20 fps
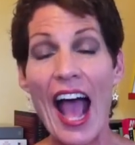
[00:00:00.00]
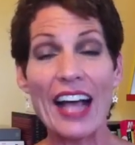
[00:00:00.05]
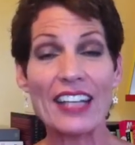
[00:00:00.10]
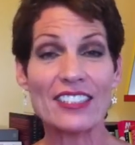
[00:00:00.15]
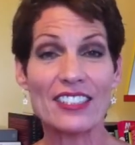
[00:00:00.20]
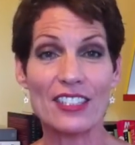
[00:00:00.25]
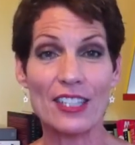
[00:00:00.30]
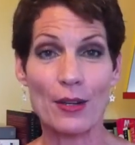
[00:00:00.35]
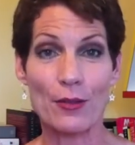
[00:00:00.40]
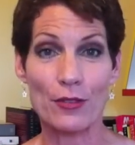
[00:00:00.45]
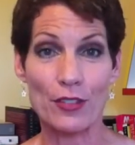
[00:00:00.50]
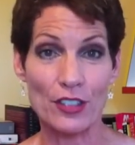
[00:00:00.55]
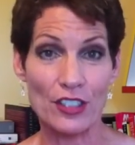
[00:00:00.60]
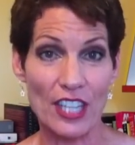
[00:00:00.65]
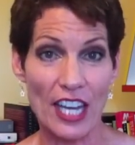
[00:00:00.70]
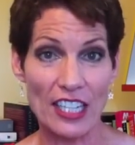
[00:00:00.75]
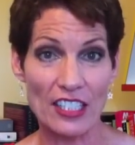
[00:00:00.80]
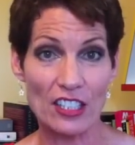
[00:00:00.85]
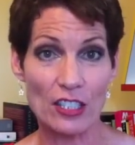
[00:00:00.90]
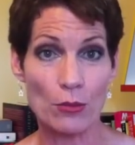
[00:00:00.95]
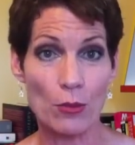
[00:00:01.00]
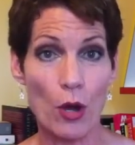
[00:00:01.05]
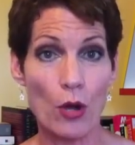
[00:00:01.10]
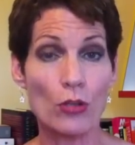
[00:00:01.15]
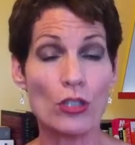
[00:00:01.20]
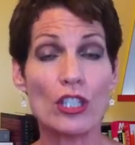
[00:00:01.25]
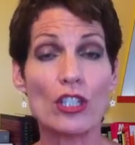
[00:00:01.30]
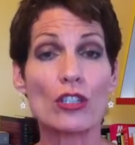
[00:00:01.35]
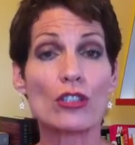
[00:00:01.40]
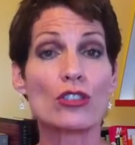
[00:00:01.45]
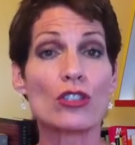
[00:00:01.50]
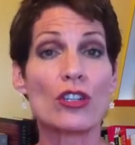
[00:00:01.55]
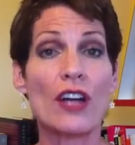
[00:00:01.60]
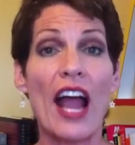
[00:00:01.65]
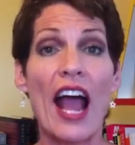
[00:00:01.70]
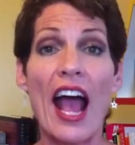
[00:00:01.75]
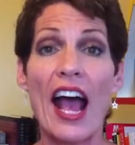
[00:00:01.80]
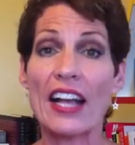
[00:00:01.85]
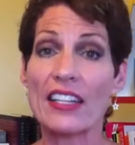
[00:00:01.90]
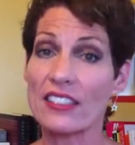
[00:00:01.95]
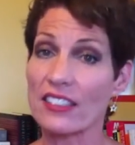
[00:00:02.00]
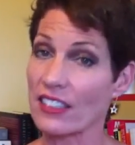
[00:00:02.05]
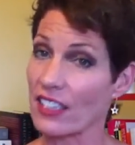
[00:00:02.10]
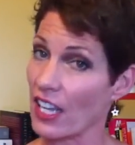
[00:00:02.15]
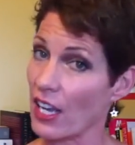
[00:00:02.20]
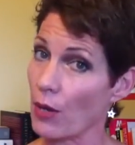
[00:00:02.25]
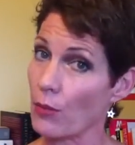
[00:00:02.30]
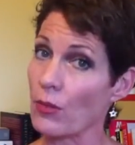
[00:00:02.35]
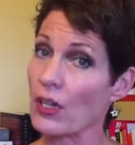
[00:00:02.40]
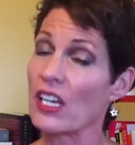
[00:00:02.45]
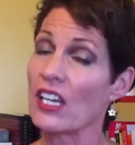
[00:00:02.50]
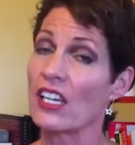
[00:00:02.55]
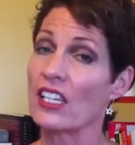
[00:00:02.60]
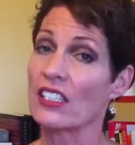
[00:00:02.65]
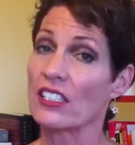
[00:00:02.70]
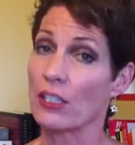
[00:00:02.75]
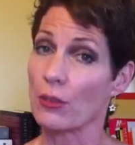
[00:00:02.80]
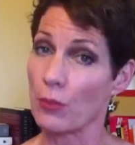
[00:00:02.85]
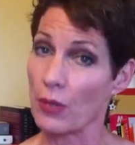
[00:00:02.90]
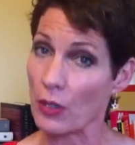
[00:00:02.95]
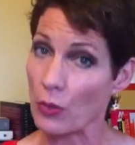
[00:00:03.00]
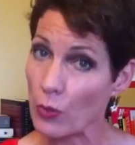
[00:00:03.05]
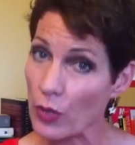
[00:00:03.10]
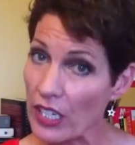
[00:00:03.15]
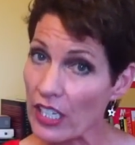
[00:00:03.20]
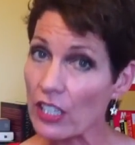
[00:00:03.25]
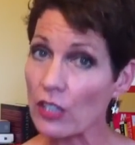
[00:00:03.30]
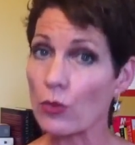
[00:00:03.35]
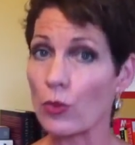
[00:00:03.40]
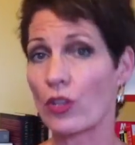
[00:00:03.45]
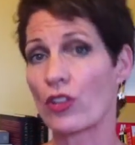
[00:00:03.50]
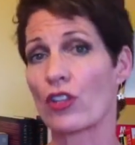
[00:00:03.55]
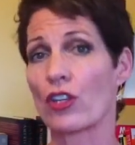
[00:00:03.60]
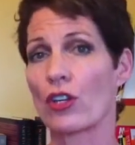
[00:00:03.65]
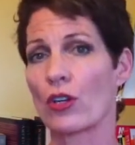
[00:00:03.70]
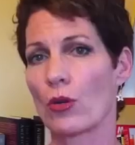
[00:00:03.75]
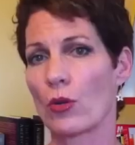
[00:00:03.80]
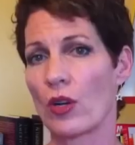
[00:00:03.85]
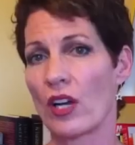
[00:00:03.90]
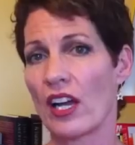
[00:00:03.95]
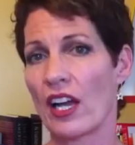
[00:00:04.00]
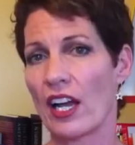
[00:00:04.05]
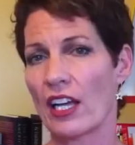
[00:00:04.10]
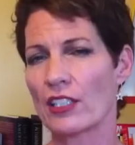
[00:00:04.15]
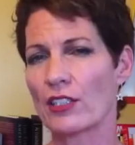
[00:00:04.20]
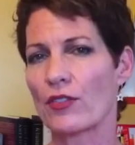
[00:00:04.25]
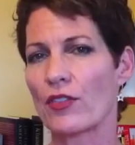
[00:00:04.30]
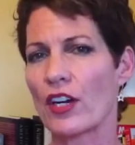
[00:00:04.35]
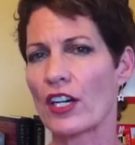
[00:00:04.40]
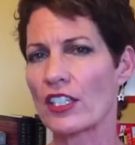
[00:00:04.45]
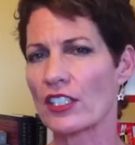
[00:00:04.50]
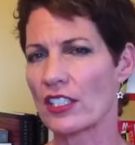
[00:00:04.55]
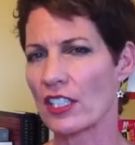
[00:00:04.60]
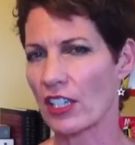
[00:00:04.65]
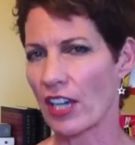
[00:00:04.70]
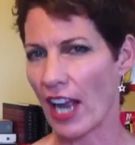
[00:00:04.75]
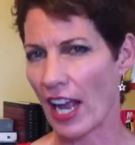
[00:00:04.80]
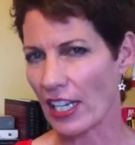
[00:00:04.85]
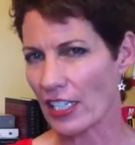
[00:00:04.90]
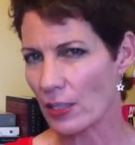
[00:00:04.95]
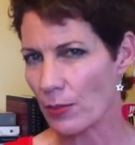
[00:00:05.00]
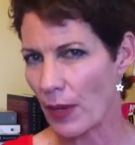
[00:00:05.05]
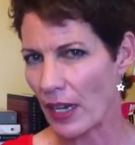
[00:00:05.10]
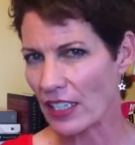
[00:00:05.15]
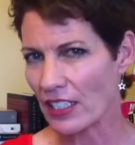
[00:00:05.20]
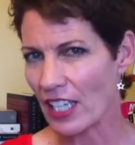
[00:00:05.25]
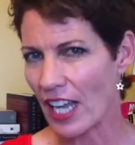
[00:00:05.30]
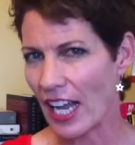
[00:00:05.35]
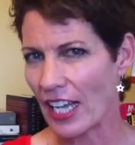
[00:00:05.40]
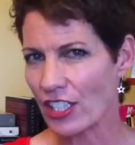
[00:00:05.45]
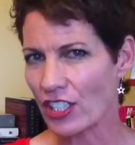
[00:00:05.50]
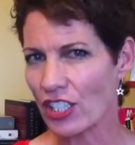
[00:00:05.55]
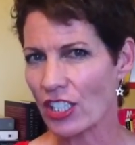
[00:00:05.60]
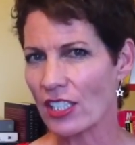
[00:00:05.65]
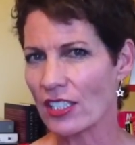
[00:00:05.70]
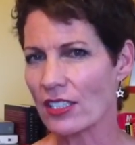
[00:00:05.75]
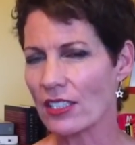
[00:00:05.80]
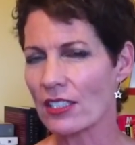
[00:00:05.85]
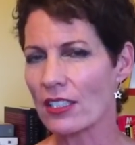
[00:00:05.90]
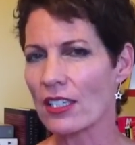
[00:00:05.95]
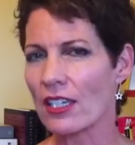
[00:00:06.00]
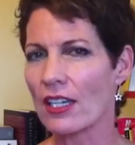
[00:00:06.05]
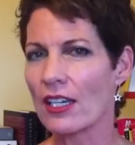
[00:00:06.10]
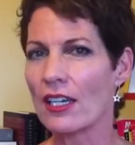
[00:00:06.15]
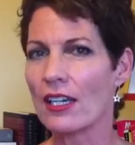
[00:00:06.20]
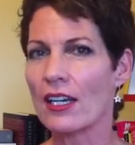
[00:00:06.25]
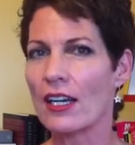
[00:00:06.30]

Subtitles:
Ask them for testimonials, or ask them to be real with you as far as their expectations,